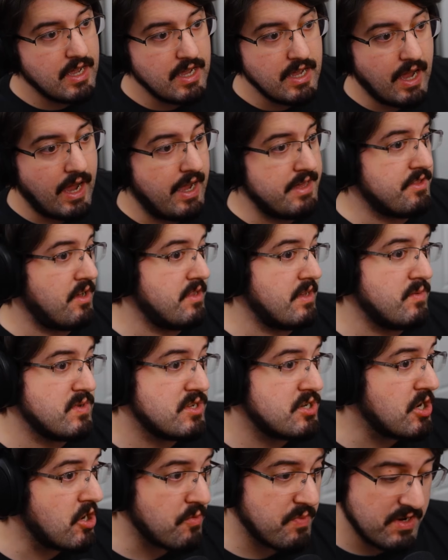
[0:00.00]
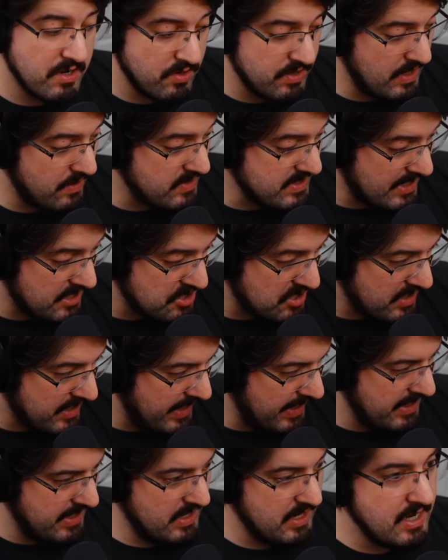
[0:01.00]
I thought that was a joke, but no, that was actually
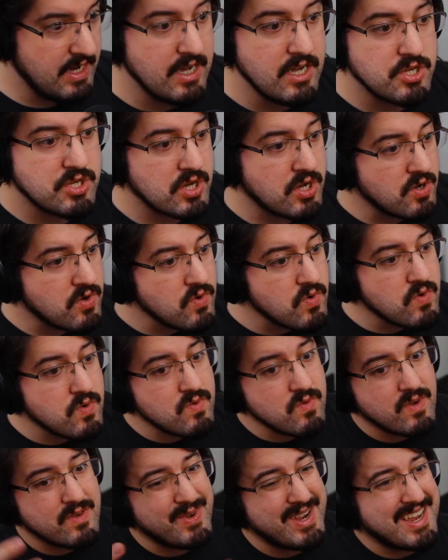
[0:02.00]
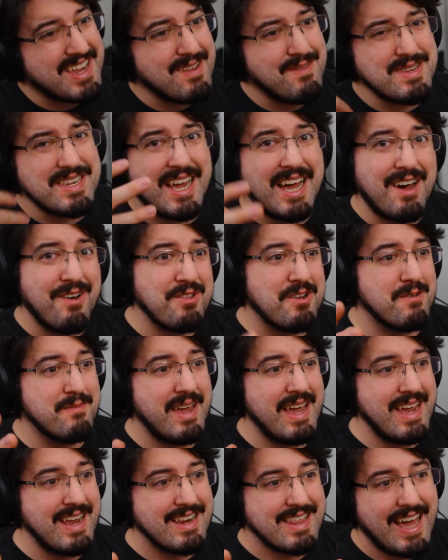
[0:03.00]
canon. So when it comes to how they're
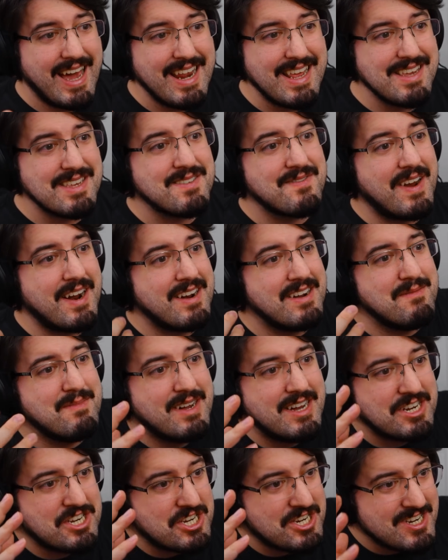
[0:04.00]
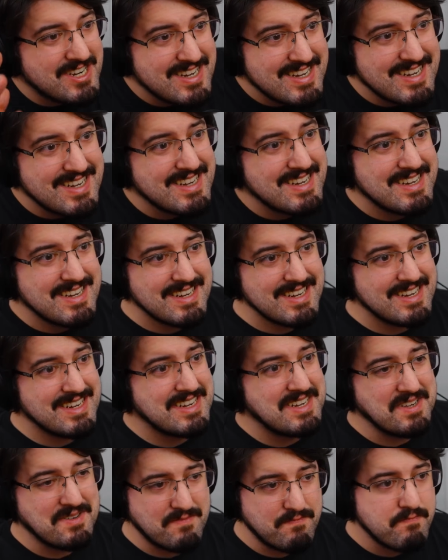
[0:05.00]
made, that is very much
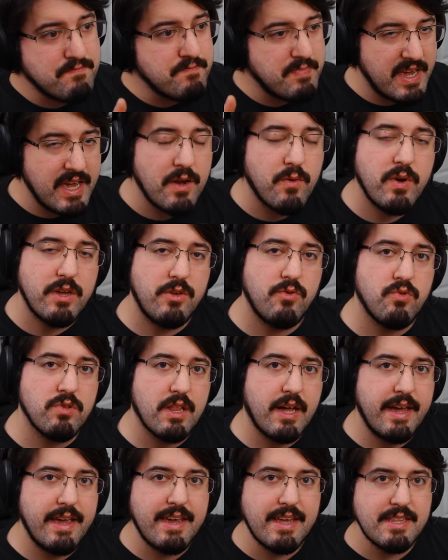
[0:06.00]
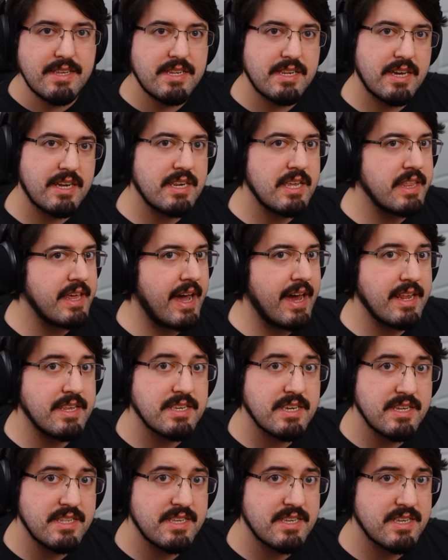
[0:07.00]
pick what you like and stick to that
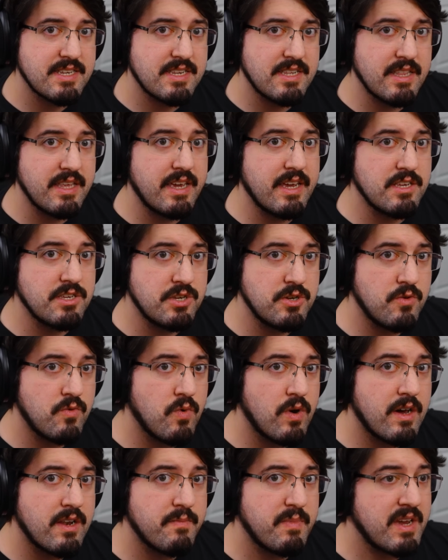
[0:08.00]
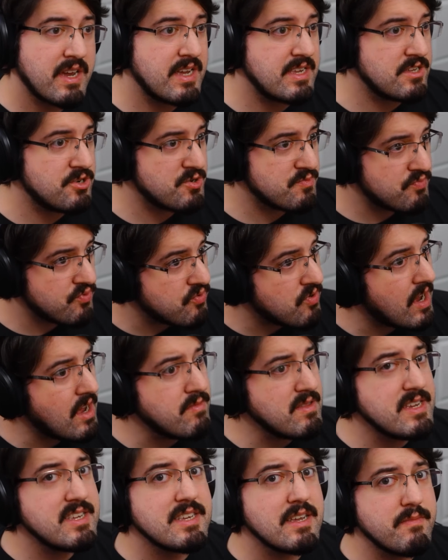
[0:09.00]
as consistently as you want, because there's
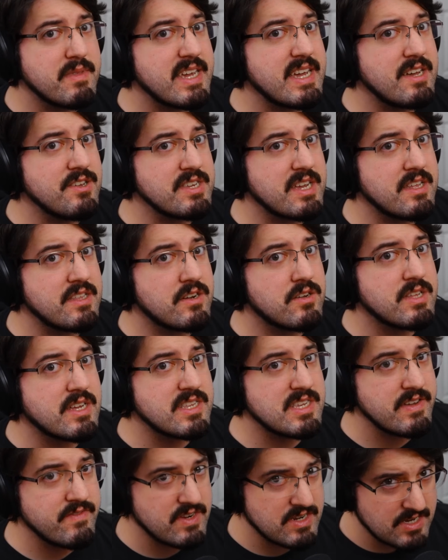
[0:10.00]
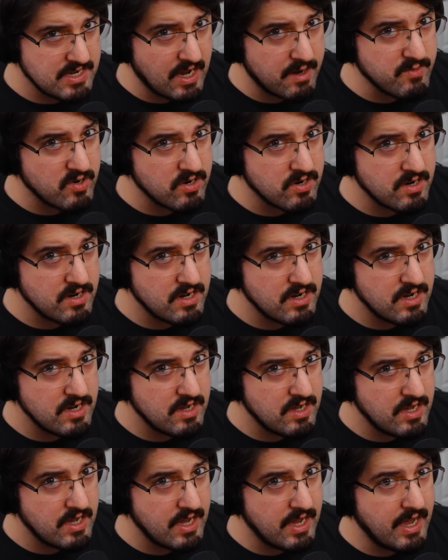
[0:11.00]
probably something else out there that's even dumber
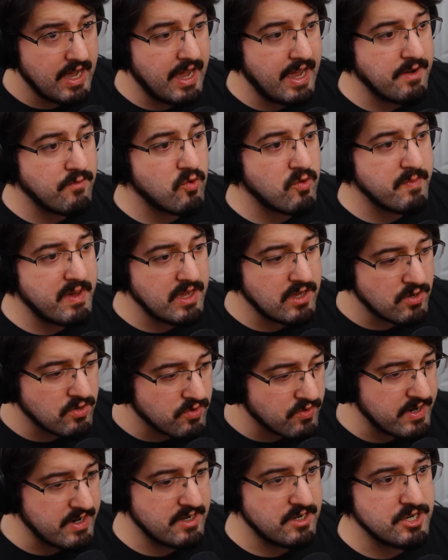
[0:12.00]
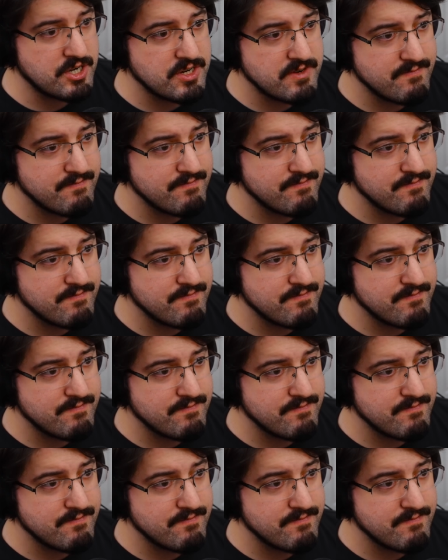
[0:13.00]
and will make you cringe.